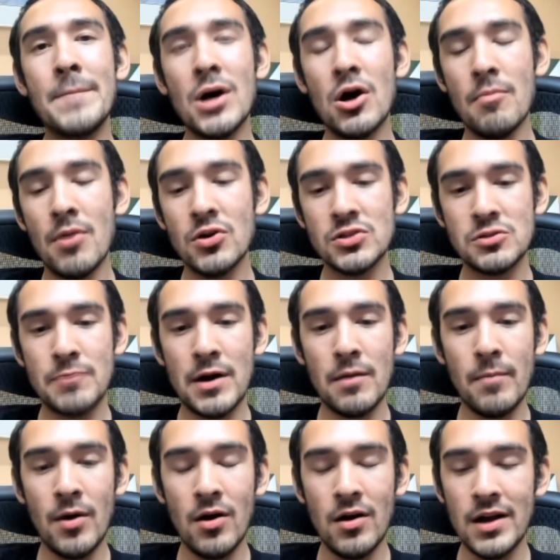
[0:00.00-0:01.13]
Belmo spare
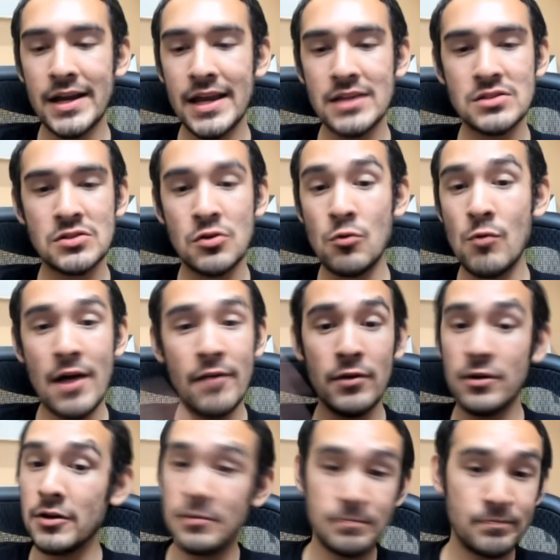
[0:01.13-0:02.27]
ball against
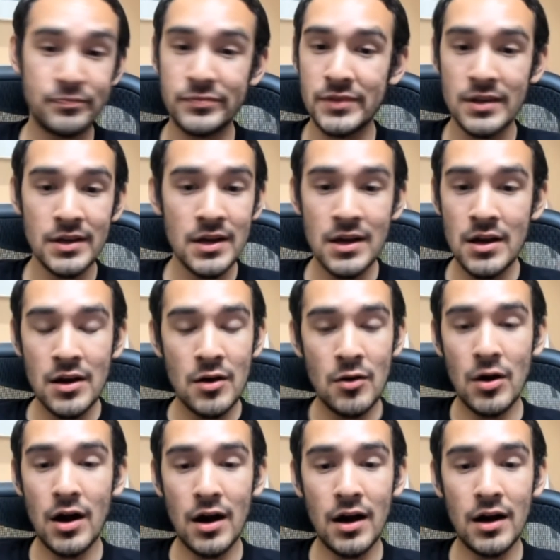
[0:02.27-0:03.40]
whoever
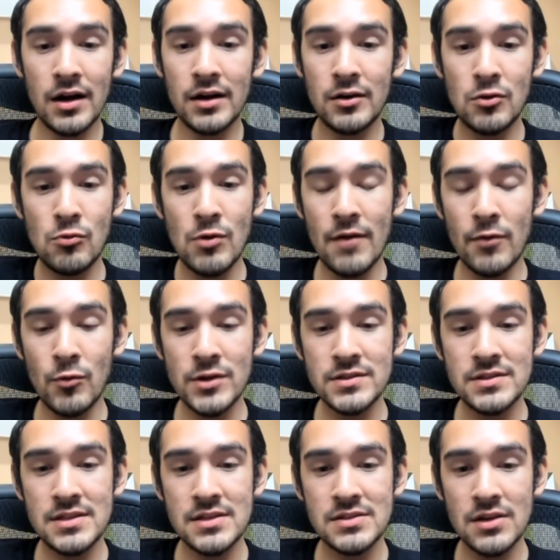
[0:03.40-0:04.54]

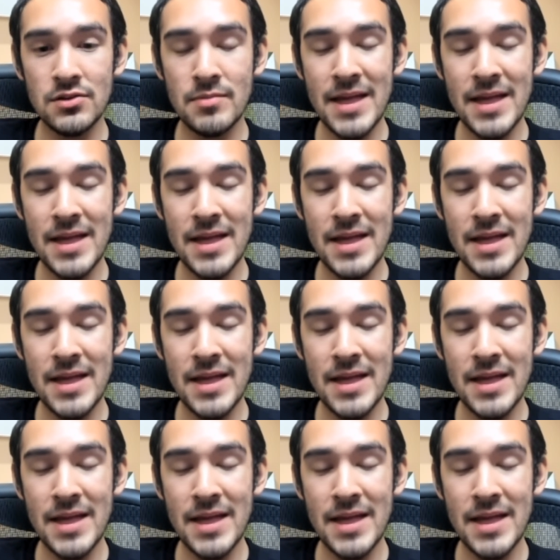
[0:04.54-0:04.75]
wins this other